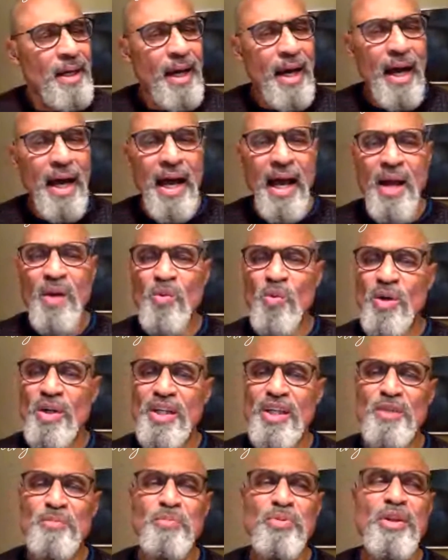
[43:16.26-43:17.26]
I wanted
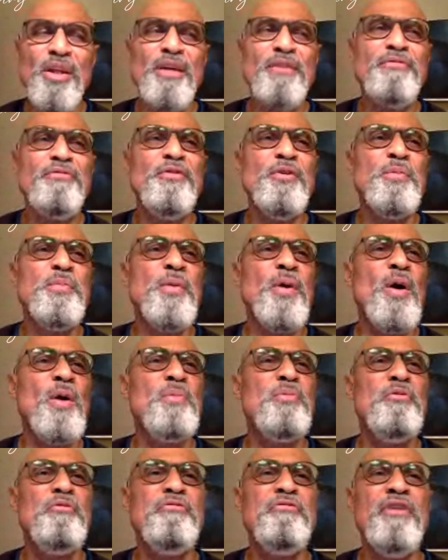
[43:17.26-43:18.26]
to play football
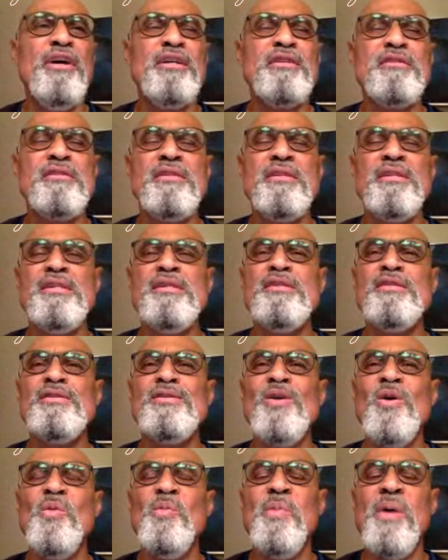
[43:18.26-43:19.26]
professionally
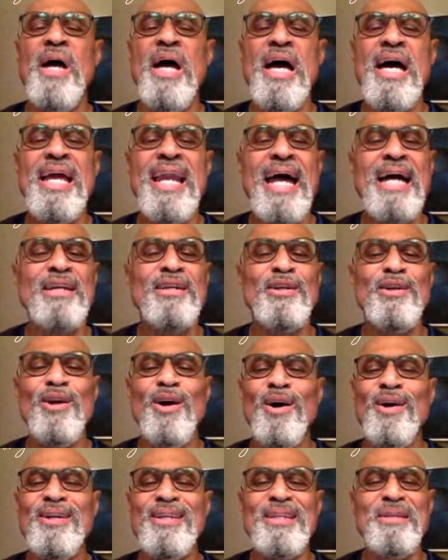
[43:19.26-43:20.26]
so bad I could
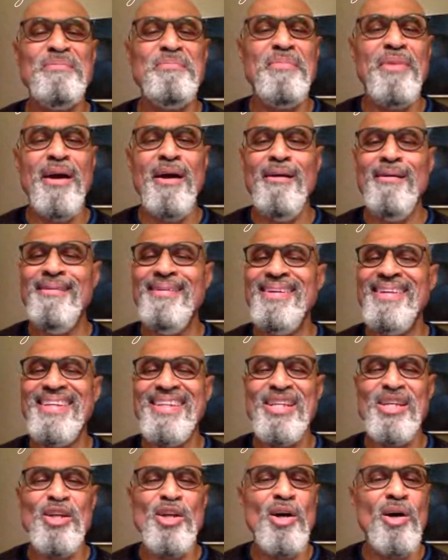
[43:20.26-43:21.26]
hardly bear it.
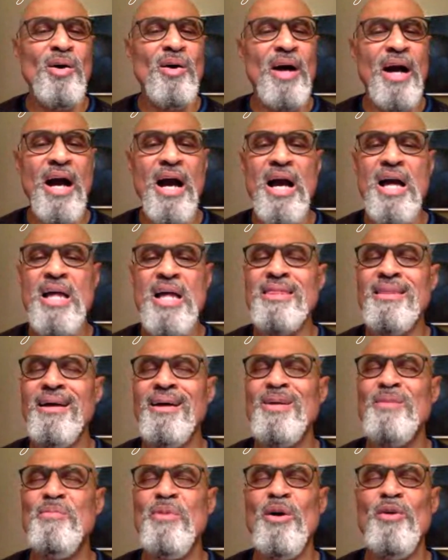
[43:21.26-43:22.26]
You know, I
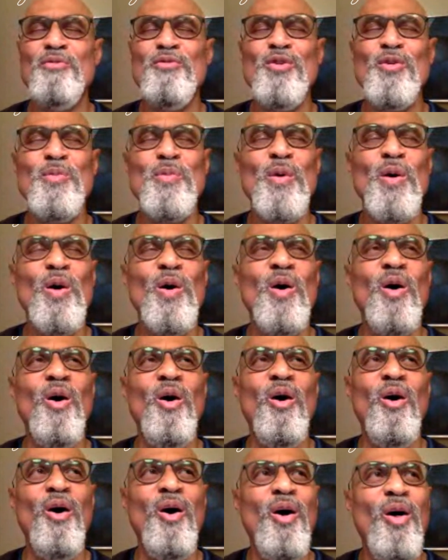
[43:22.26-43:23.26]
thought about football
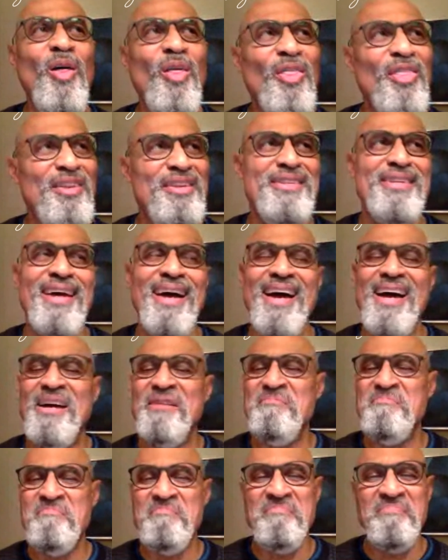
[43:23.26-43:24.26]
all the time.
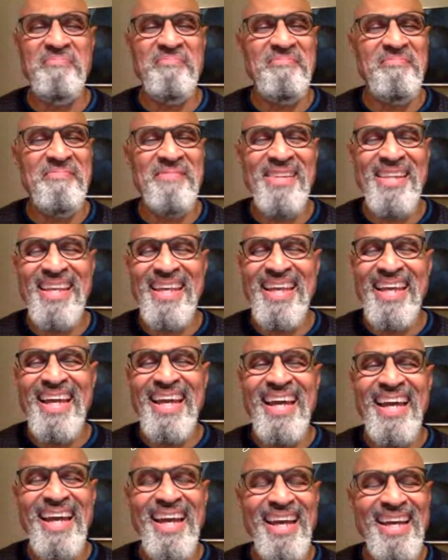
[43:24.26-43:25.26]

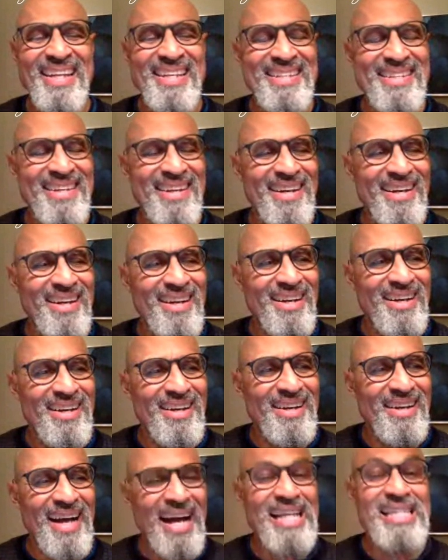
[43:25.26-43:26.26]
And
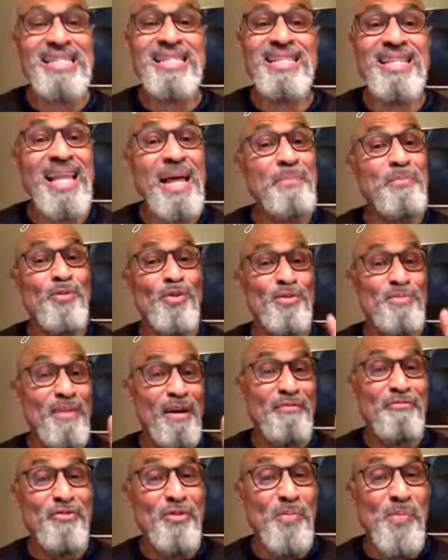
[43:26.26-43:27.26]
I slept with
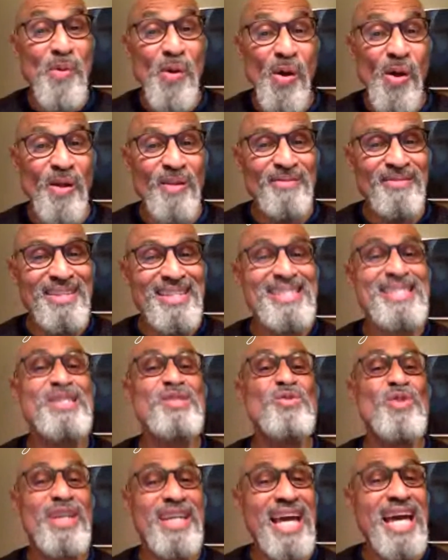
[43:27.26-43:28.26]
my football. This
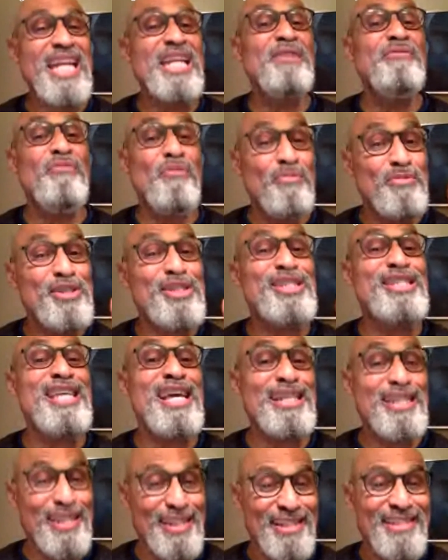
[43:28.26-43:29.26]
is the kind of
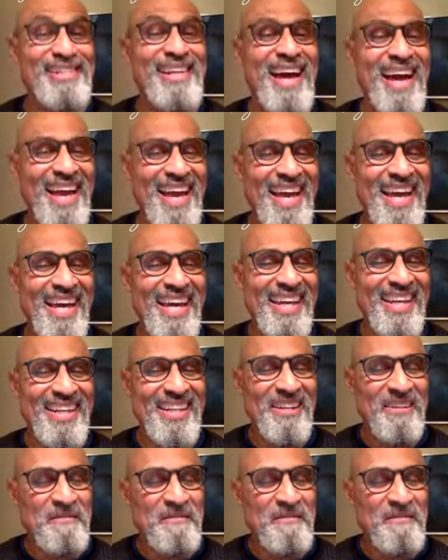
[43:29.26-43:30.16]
obsession I had.